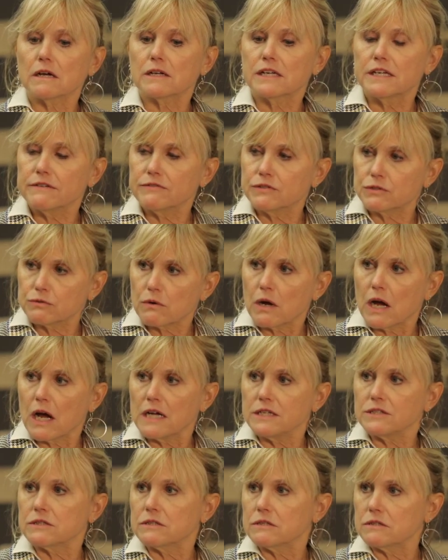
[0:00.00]
gives
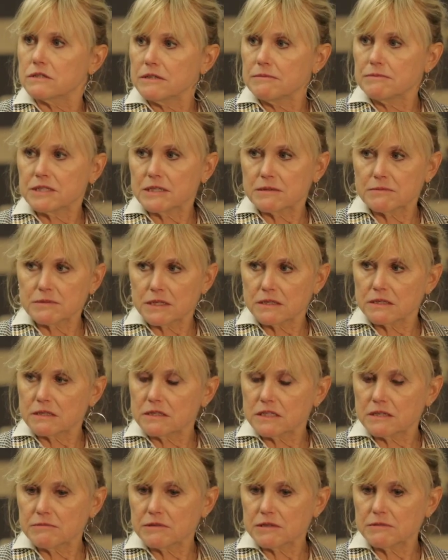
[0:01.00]
rise to symptoms, and the
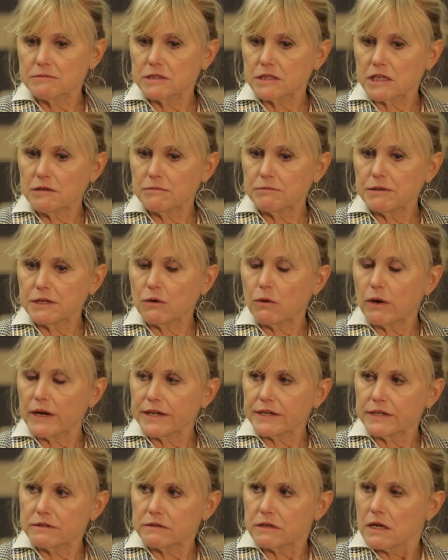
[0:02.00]
symptoms can be
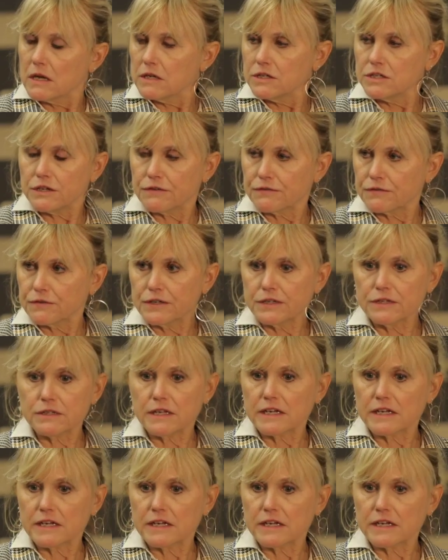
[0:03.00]
quite different.